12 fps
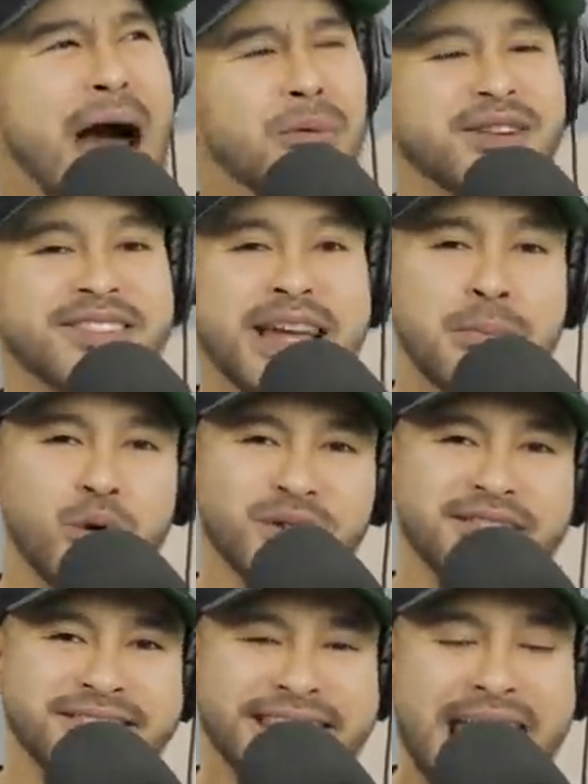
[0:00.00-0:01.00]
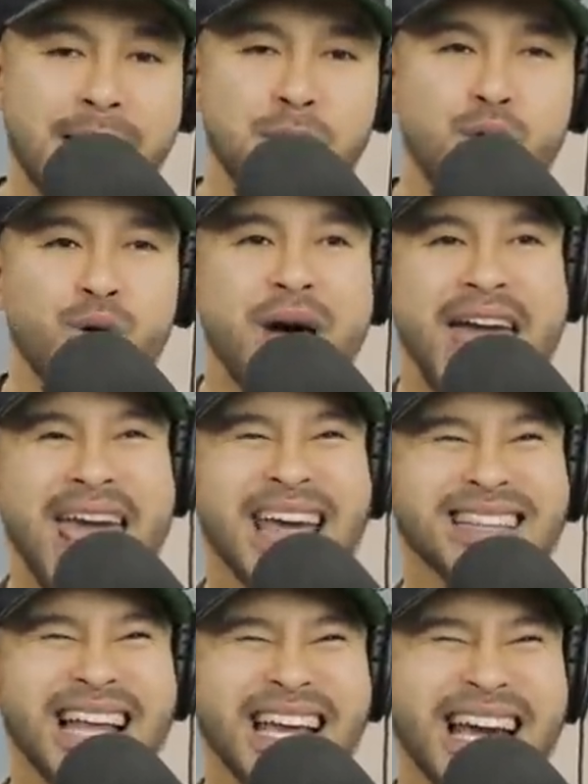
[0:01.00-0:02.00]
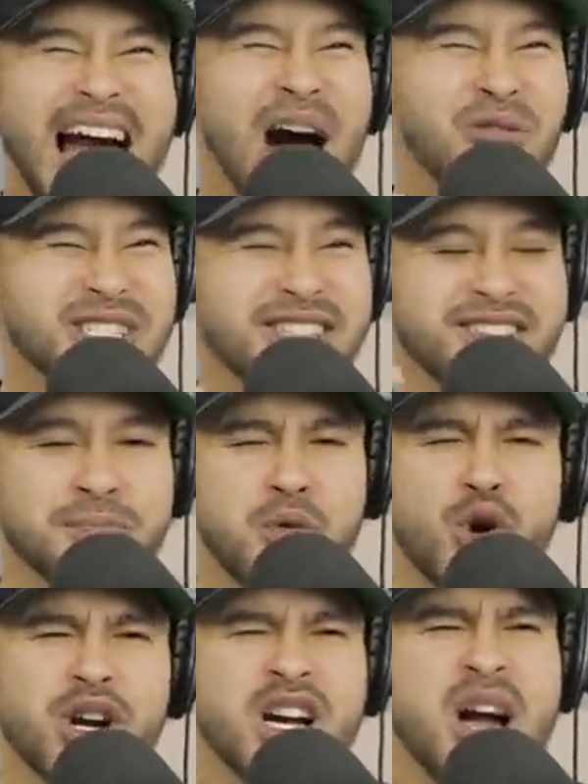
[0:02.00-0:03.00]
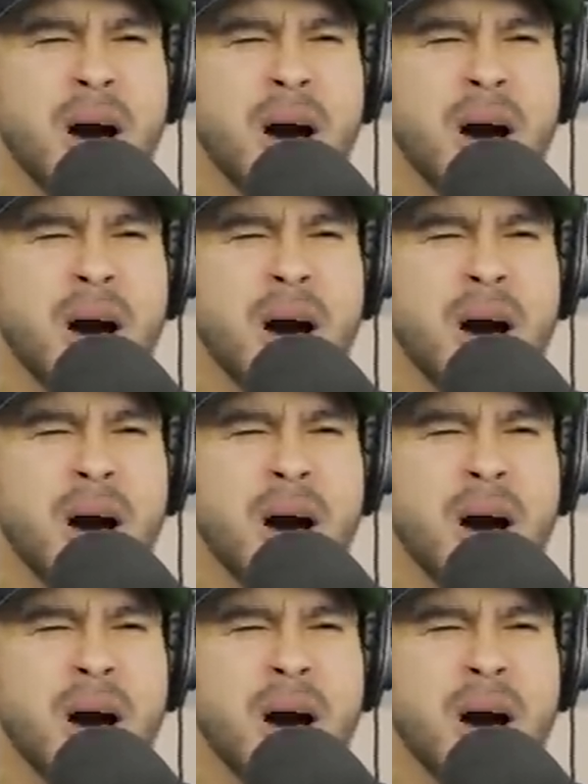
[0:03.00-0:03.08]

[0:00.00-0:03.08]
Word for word: I would say more stable, and, like, I would just more,